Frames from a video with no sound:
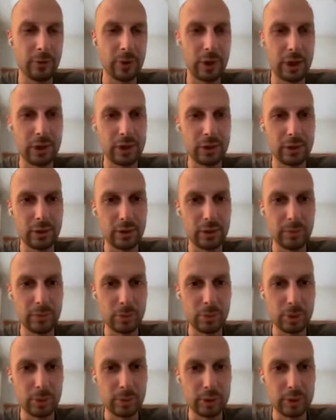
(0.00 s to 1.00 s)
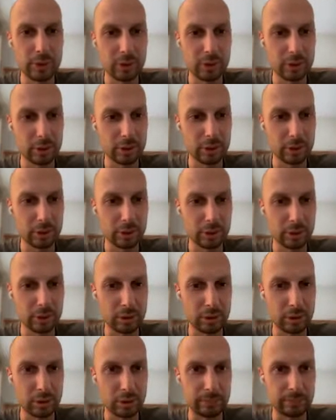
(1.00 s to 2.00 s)
that at the moment.
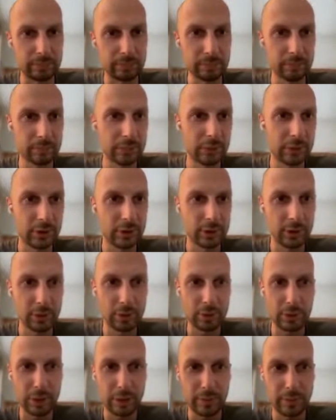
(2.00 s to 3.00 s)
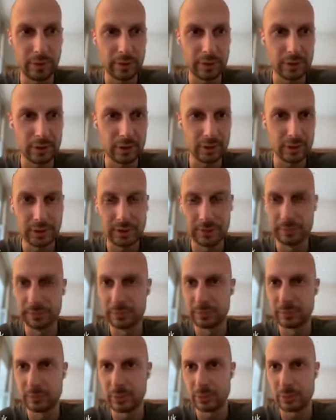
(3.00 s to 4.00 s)
So yeah, this is
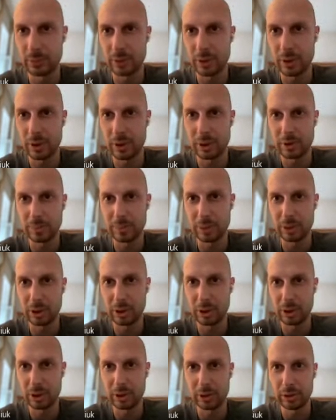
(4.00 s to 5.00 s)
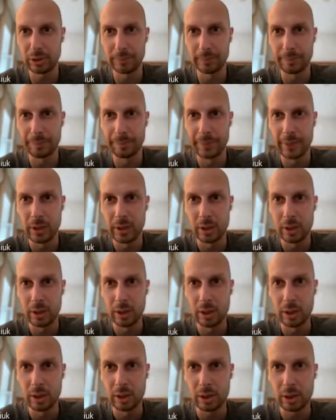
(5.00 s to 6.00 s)
what this PR did.
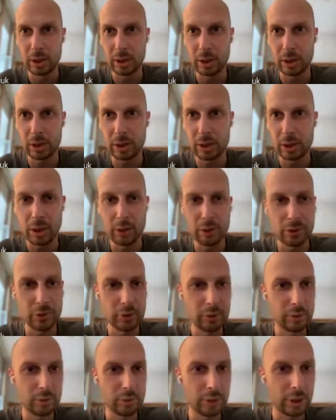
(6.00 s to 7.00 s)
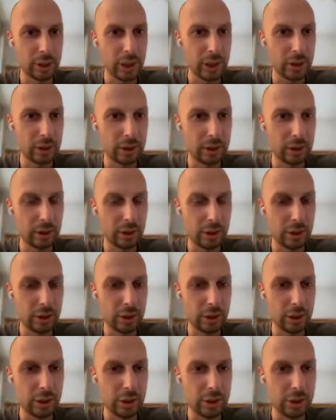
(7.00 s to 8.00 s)
And I also created an
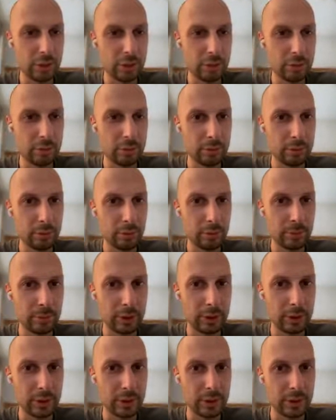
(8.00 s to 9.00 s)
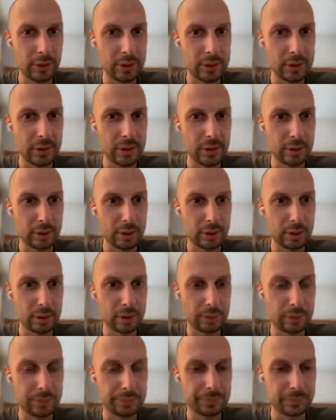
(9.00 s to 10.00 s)
issue because
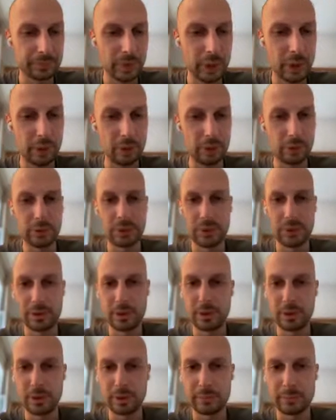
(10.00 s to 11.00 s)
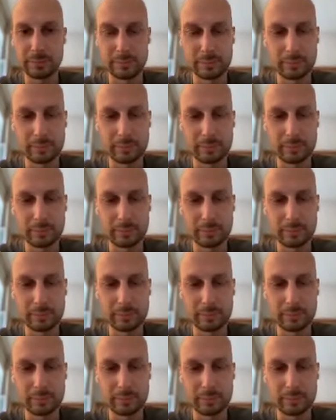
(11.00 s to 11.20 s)
I noticed some